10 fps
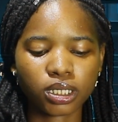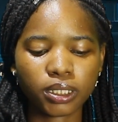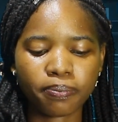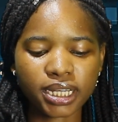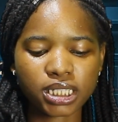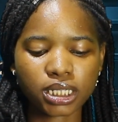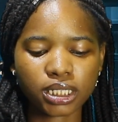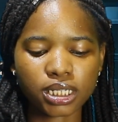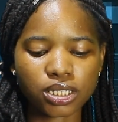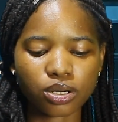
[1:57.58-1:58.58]
The party
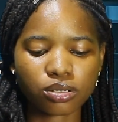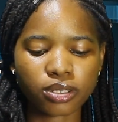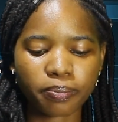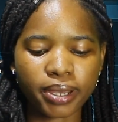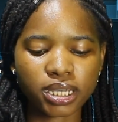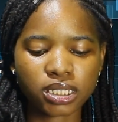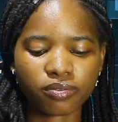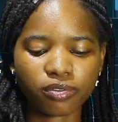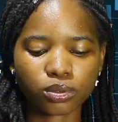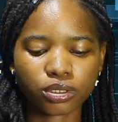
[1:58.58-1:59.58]
leaders also passed the
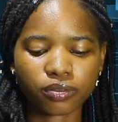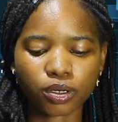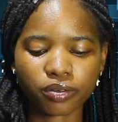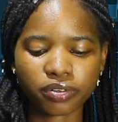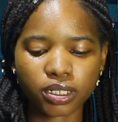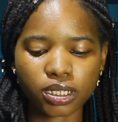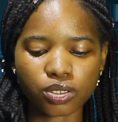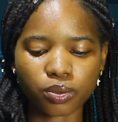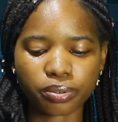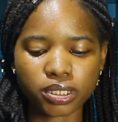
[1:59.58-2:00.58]
vote of
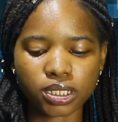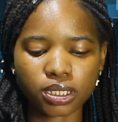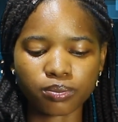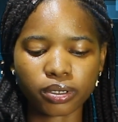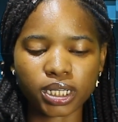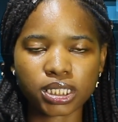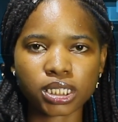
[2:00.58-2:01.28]
confidence on President Bola